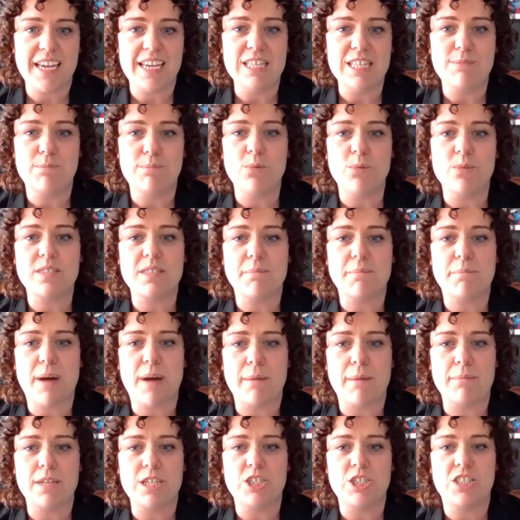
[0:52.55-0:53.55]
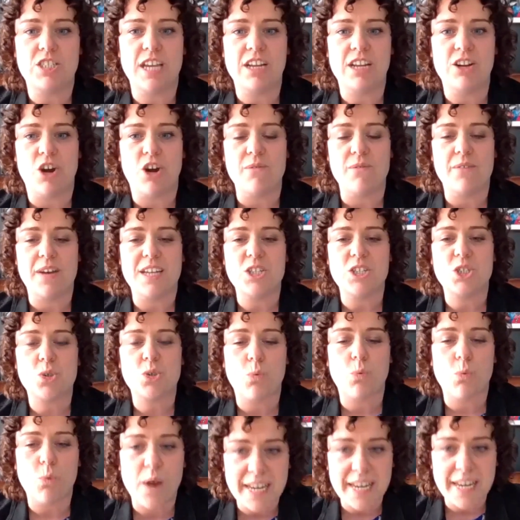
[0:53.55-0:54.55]
His books are published in over
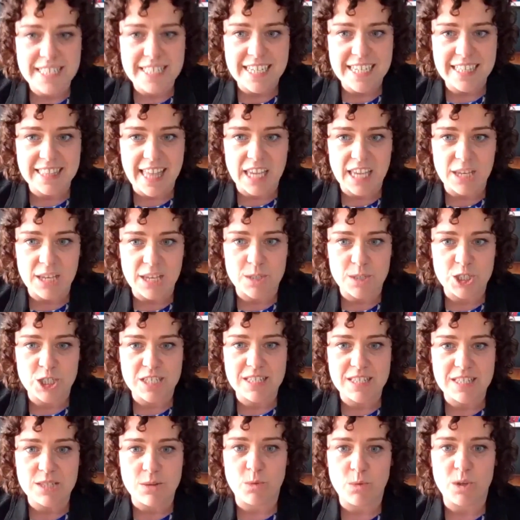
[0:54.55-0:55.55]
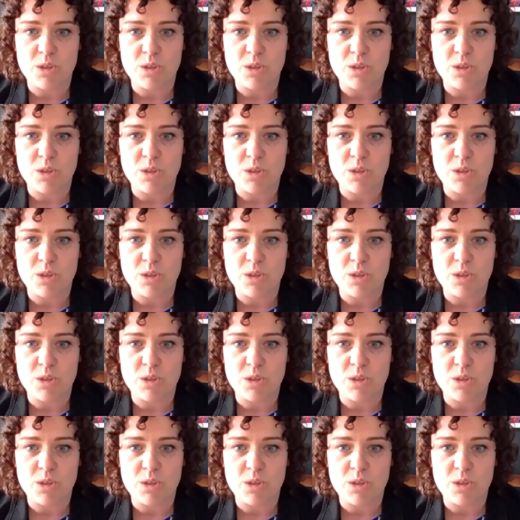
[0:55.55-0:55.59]
20 languages